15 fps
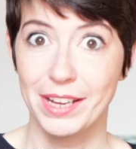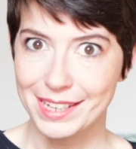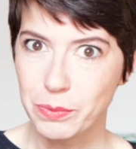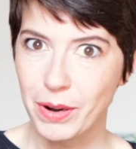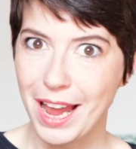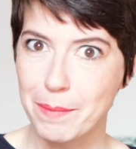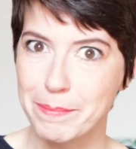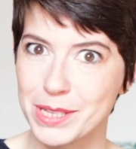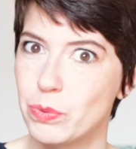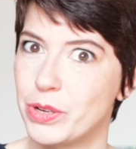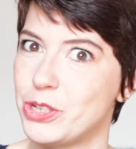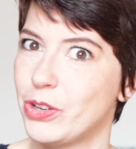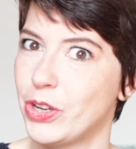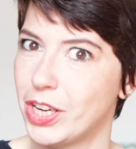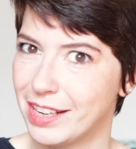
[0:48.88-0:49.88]
guess what happens when
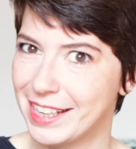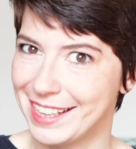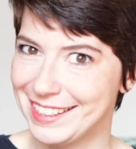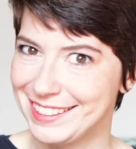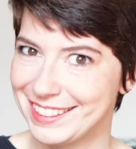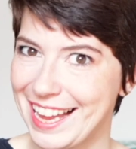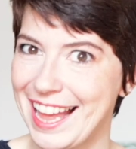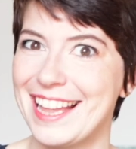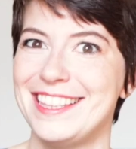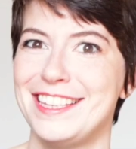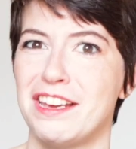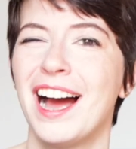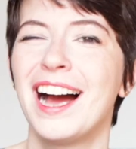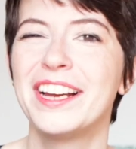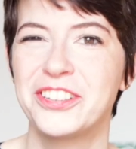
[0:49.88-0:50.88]
you cook it and
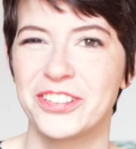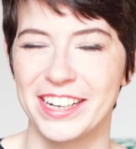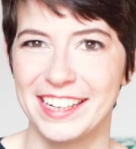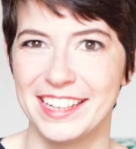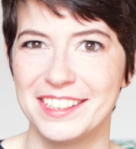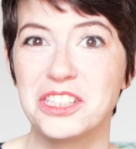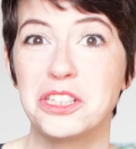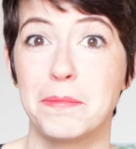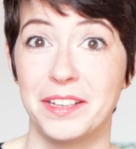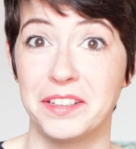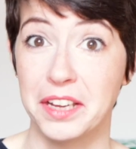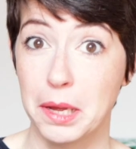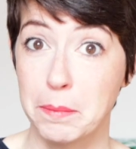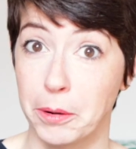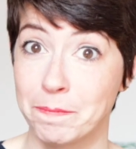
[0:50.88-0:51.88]
dehydrate it to make the
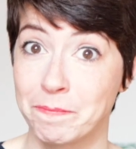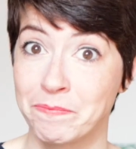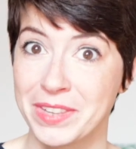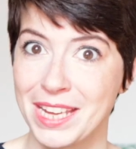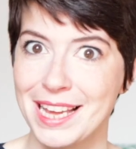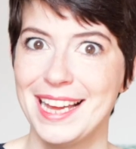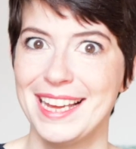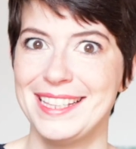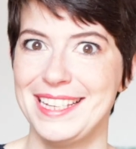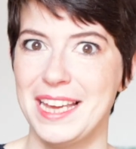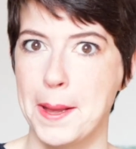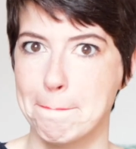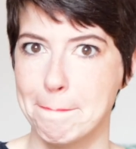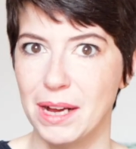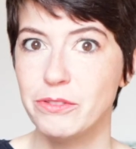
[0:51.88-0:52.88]
kibble? The
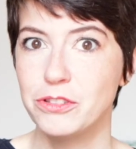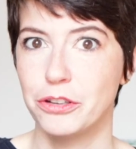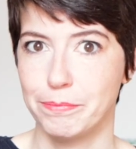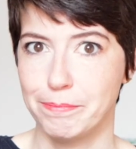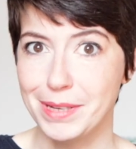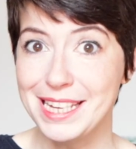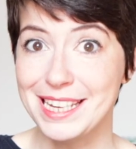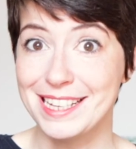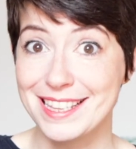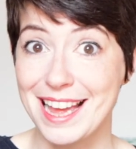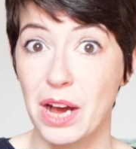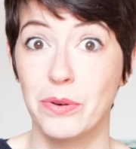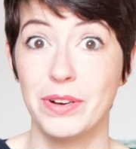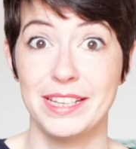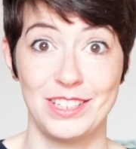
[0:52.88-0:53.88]
amount of meat
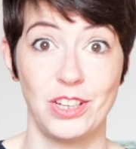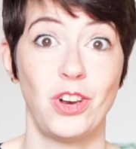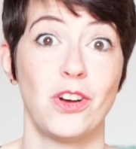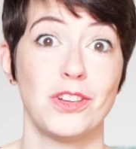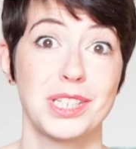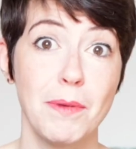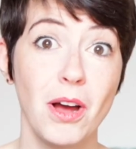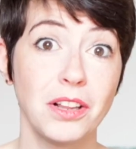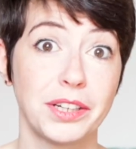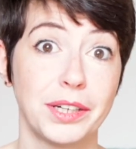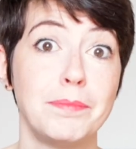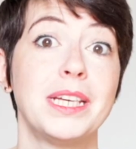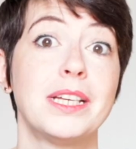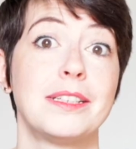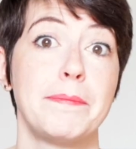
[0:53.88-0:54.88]
now is a lot smaller
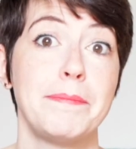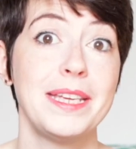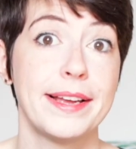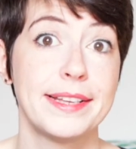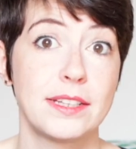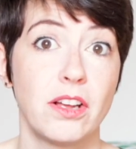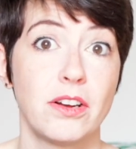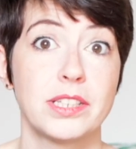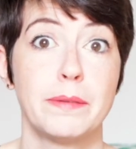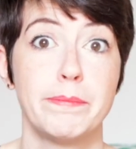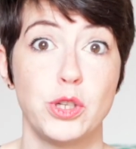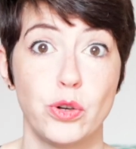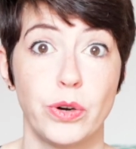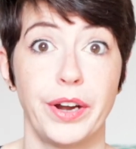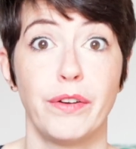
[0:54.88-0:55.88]
because the meat has lost the
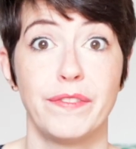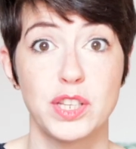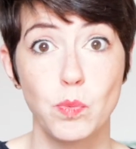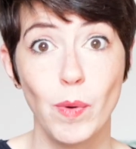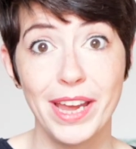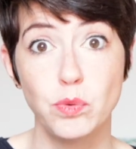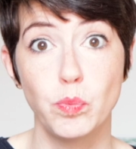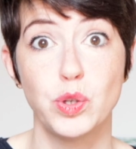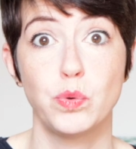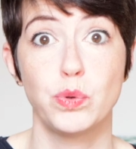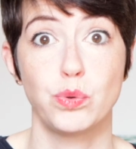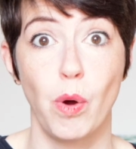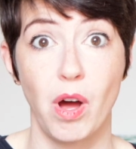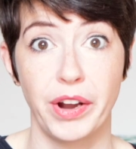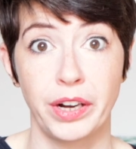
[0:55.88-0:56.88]
majority of its weight, which
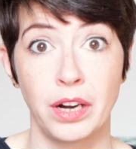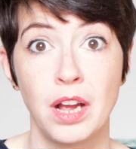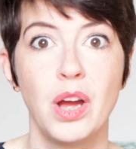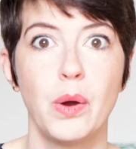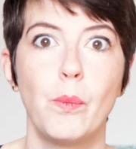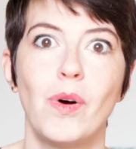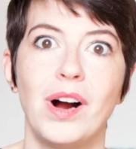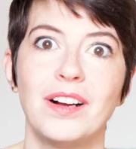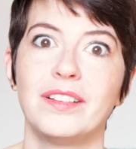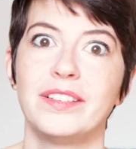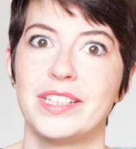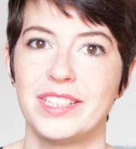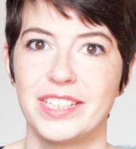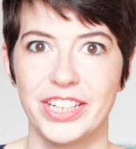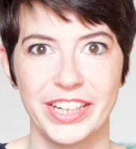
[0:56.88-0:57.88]
was water, while the
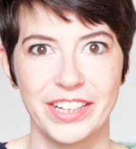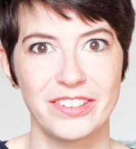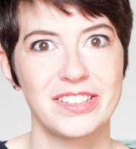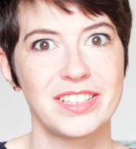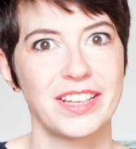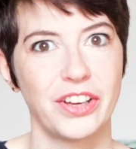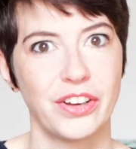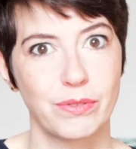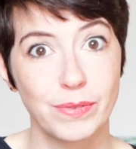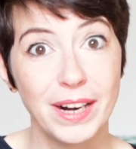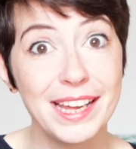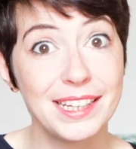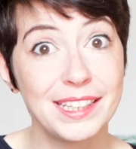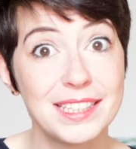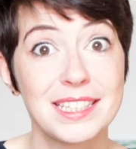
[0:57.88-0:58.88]
cereals and
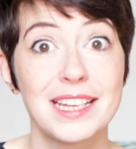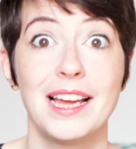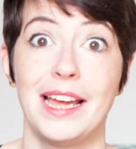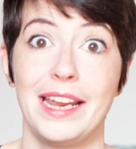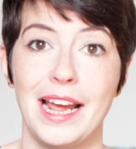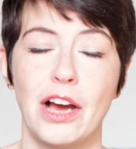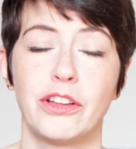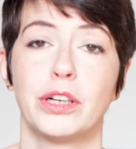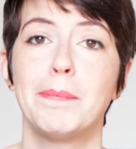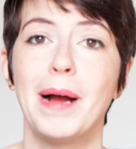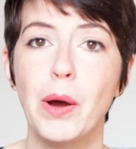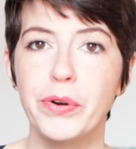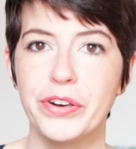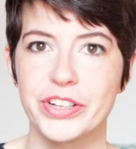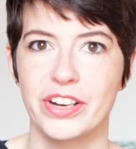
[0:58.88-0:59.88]
grains and other
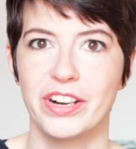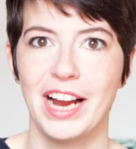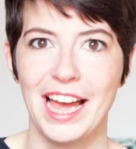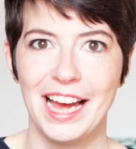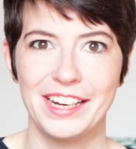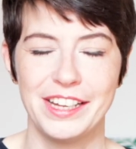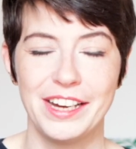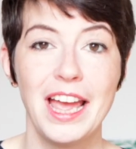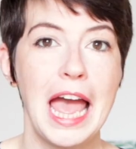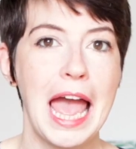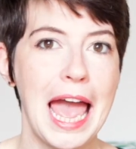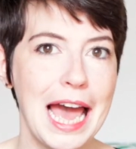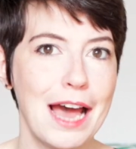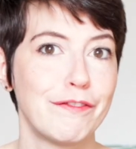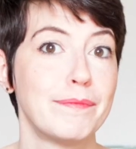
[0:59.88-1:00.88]
powders that are added
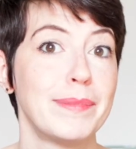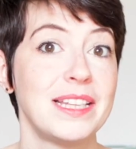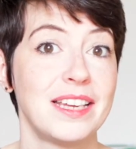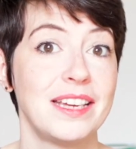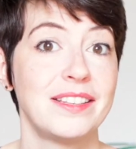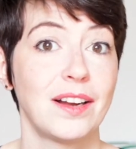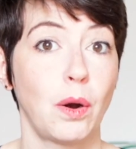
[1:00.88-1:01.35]
have maintained